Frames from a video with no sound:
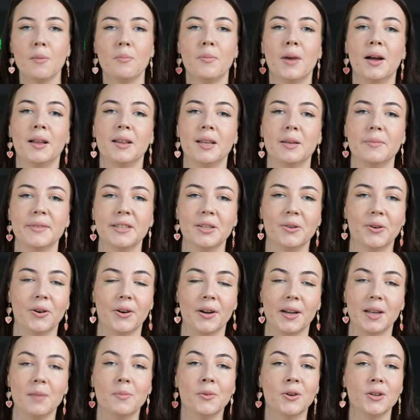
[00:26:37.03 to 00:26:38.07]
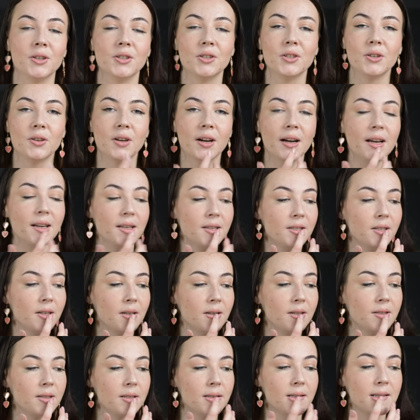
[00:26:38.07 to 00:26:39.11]
my lips are already moisturized,
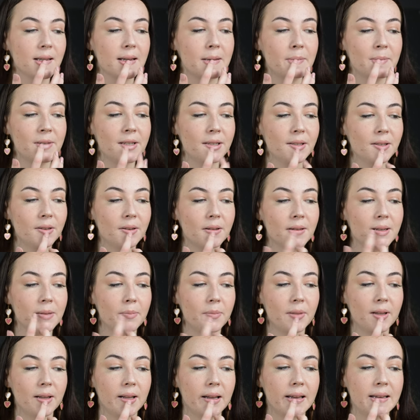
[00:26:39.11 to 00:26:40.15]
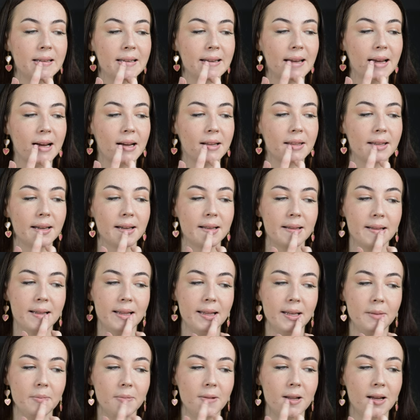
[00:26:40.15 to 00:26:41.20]
so I'm just going to blend out that
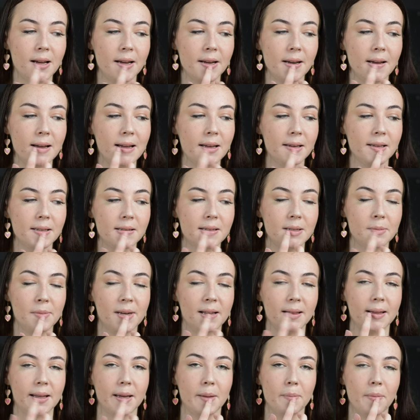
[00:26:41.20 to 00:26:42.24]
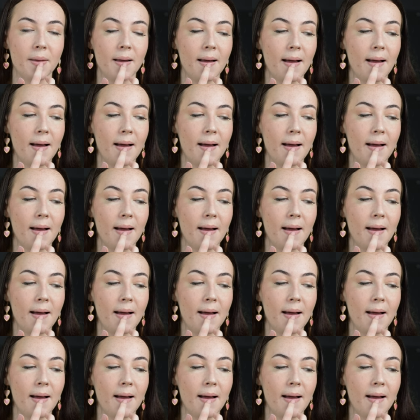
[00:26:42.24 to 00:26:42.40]
lip liner into my lip.